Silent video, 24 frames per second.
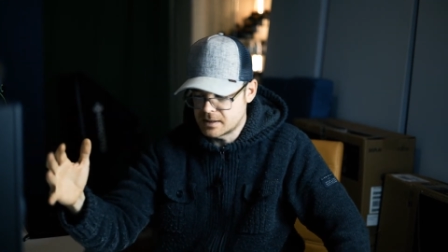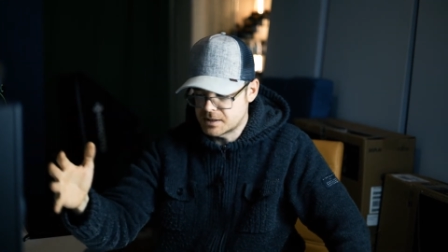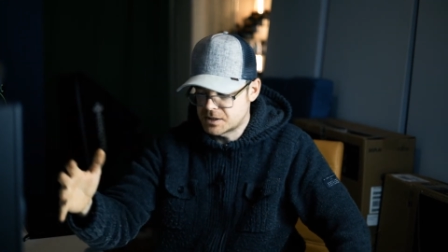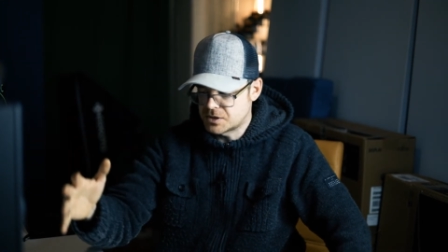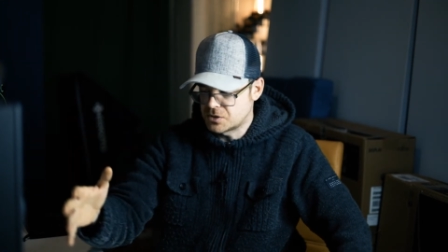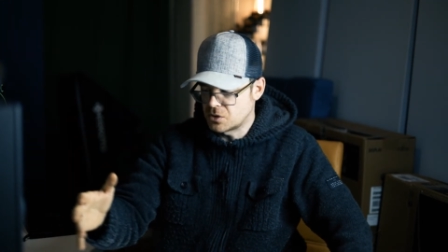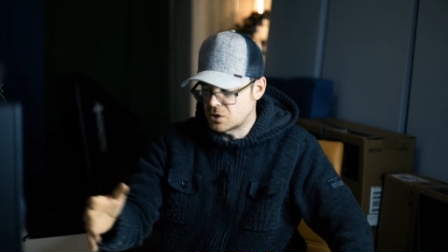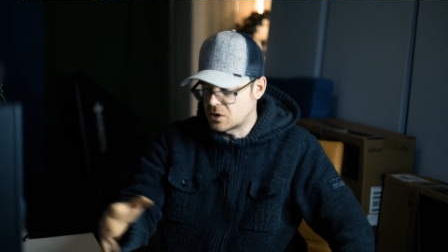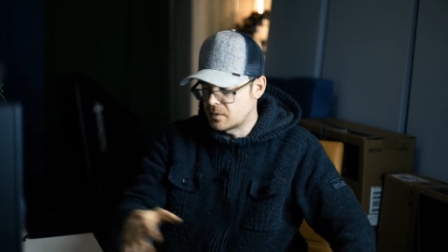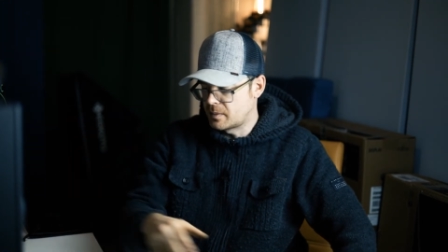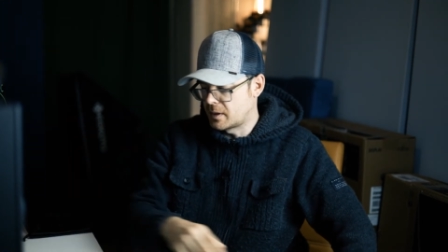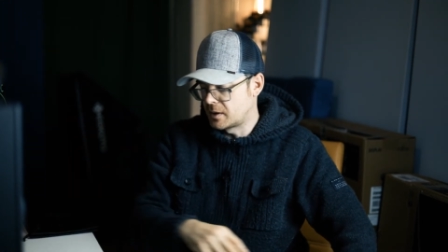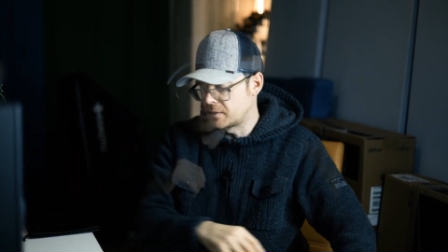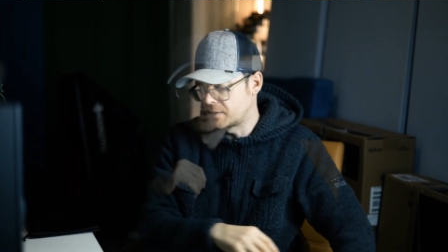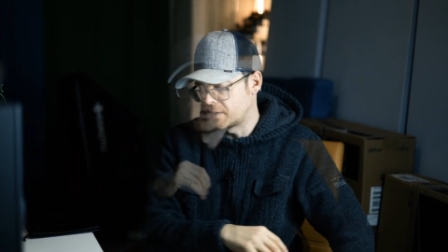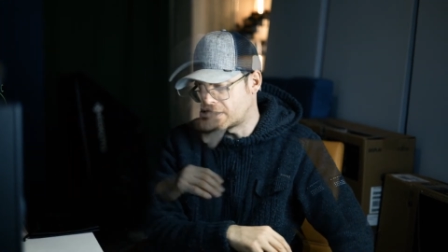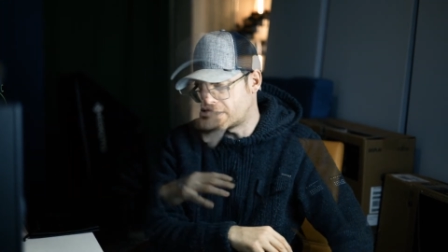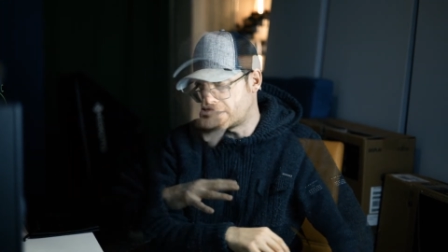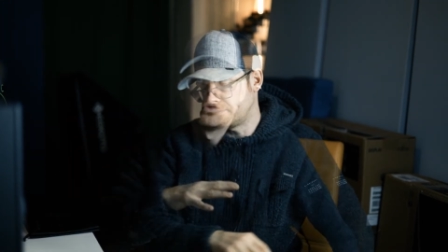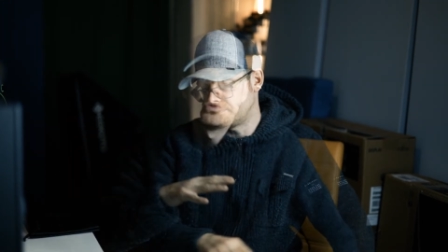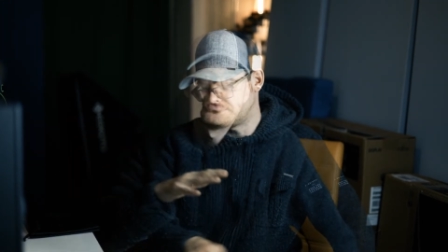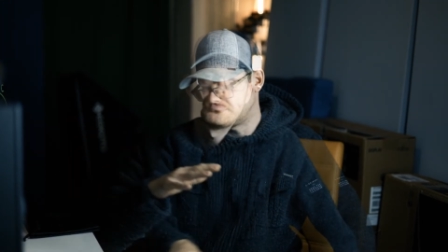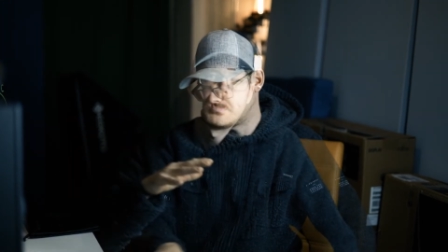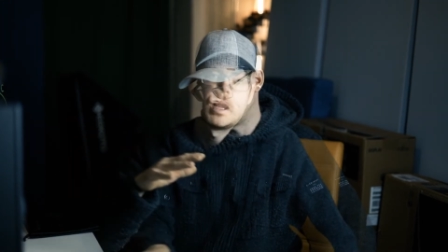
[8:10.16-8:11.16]
let's talk about
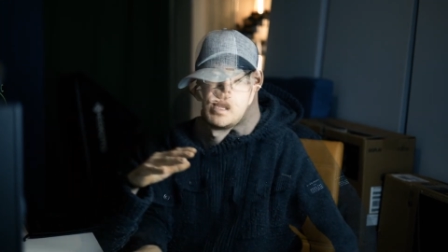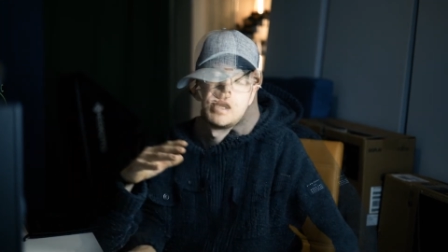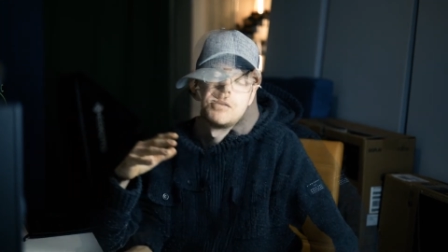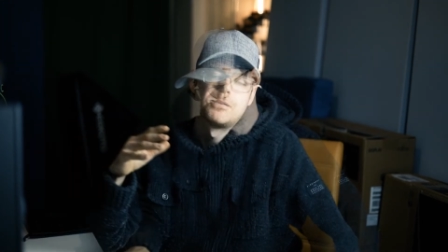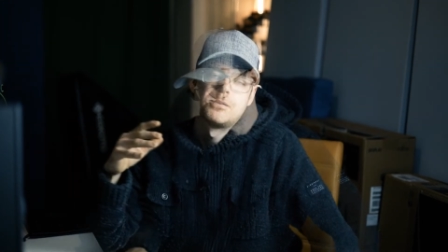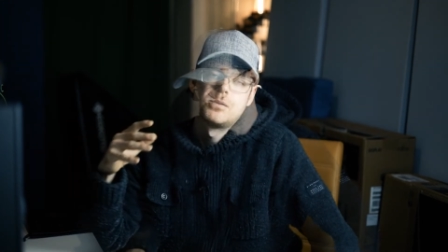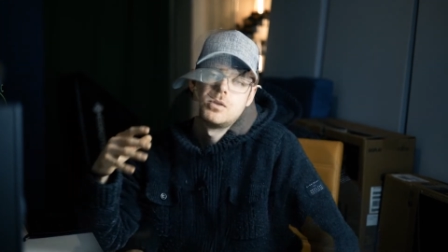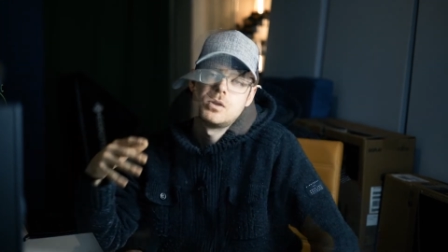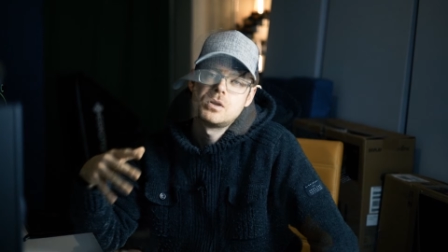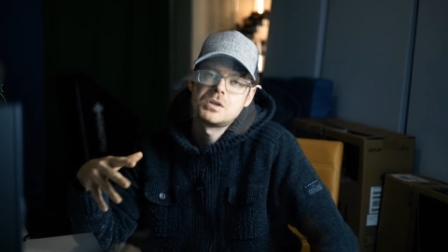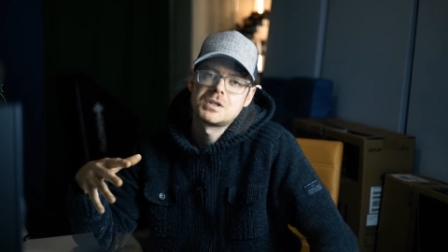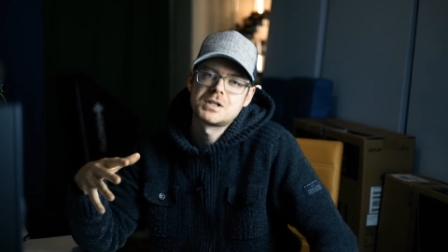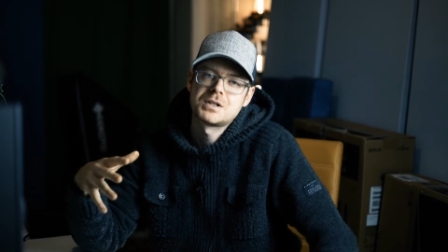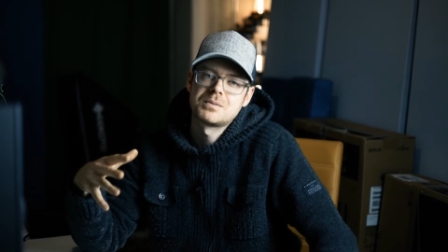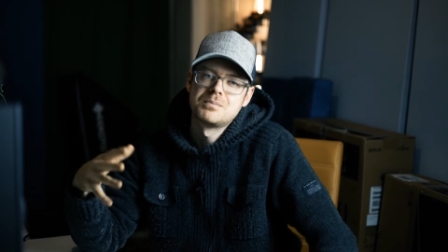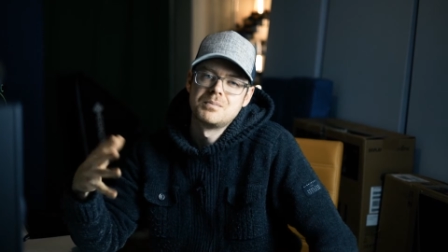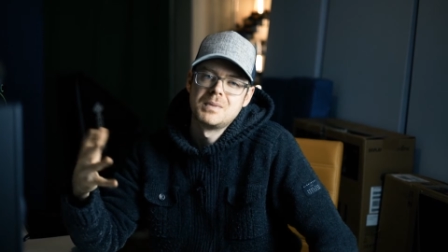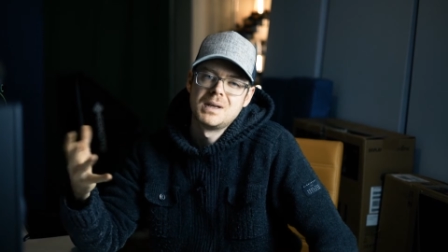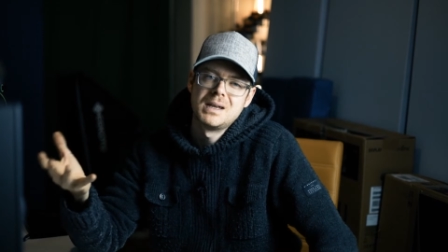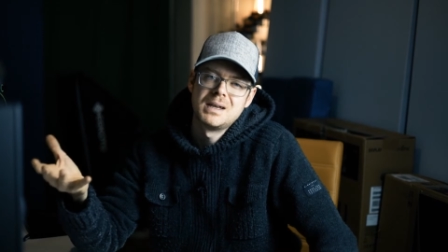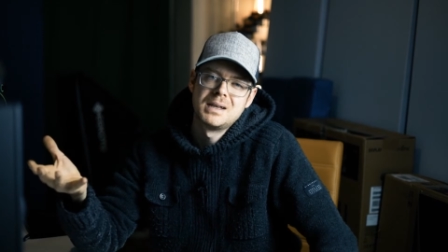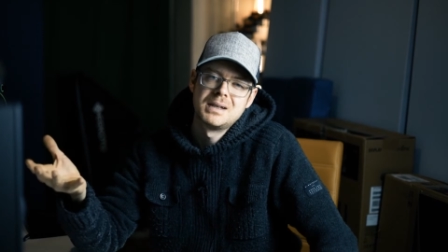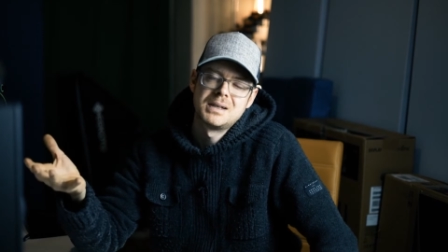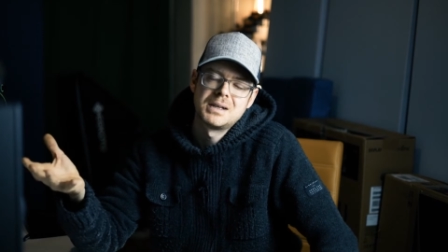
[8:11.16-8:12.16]
that. I first
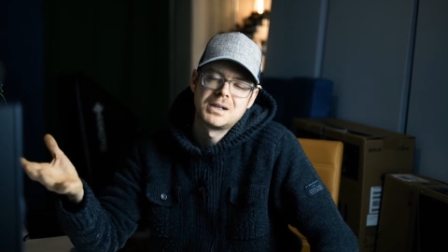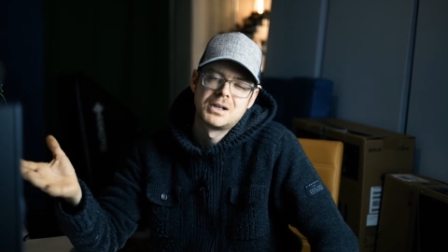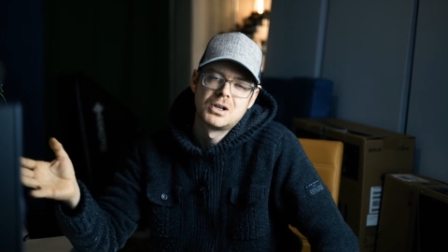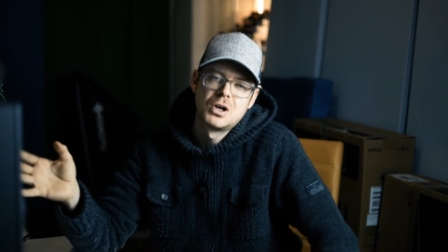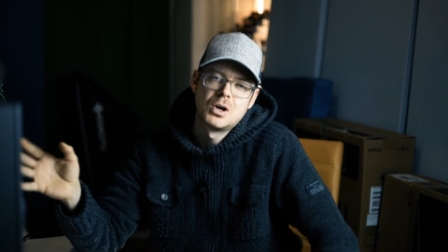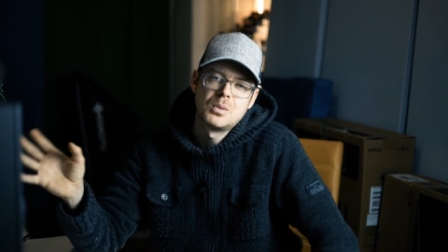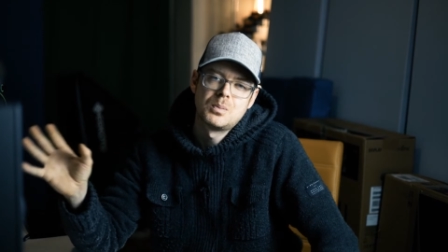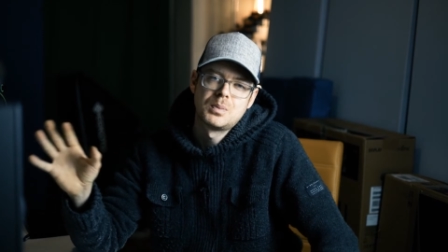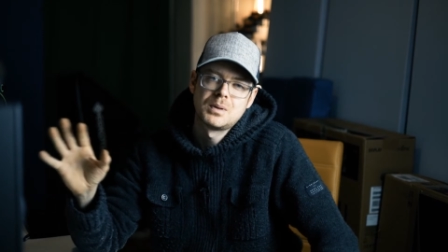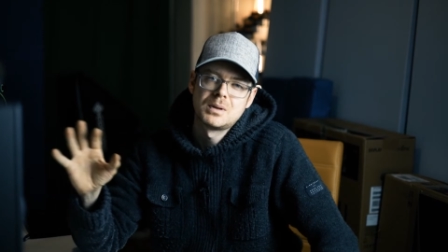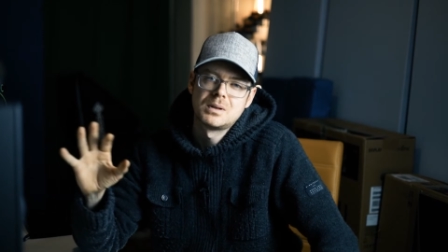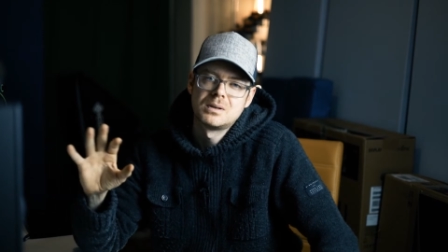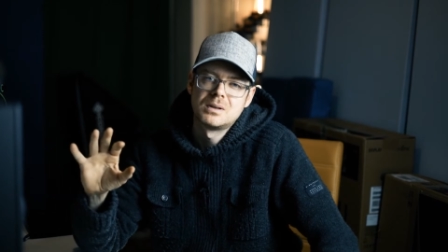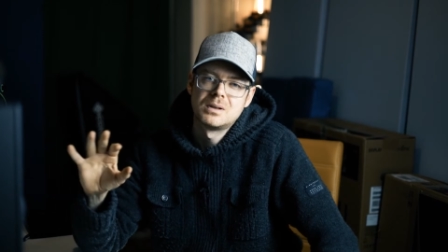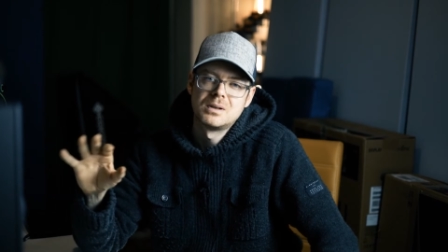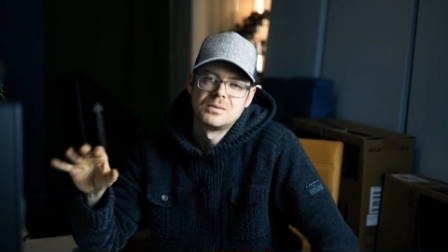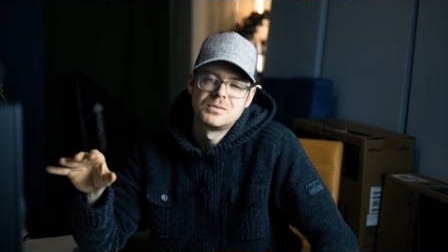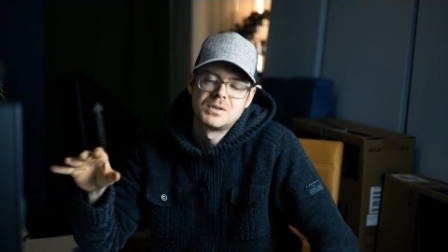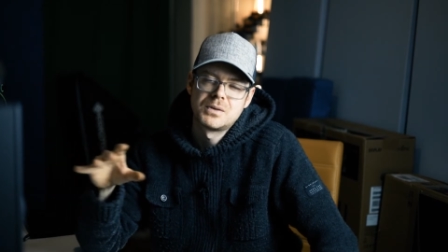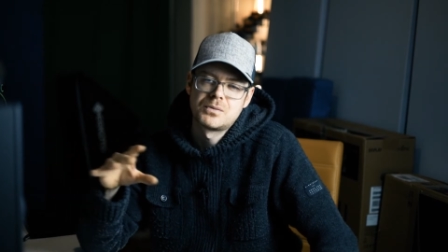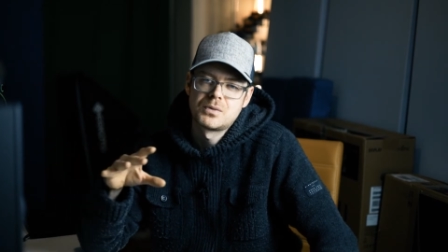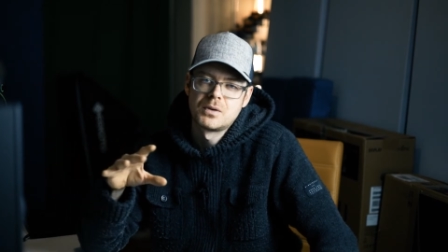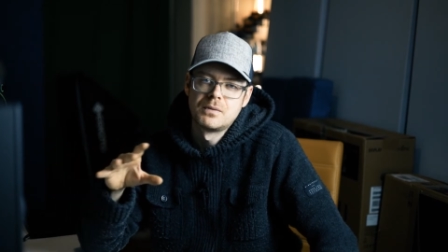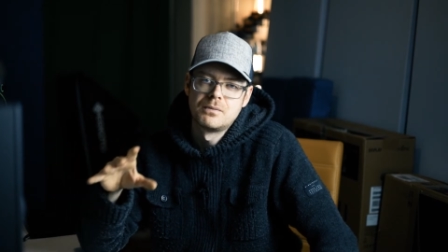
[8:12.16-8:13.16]
made a couple
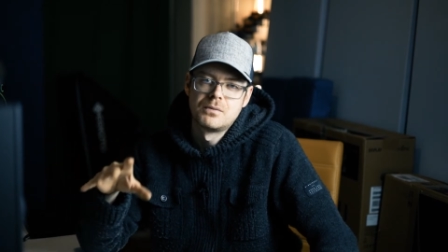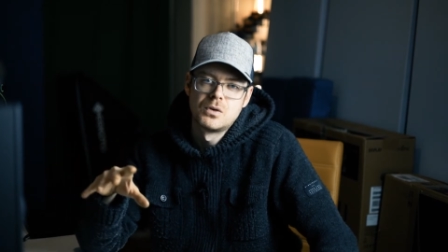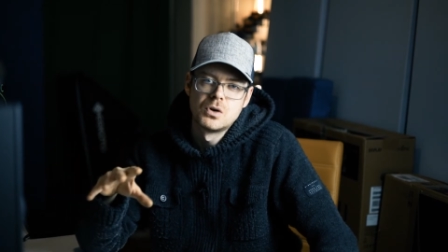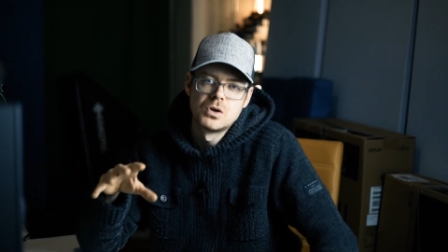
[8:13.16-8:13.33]
of different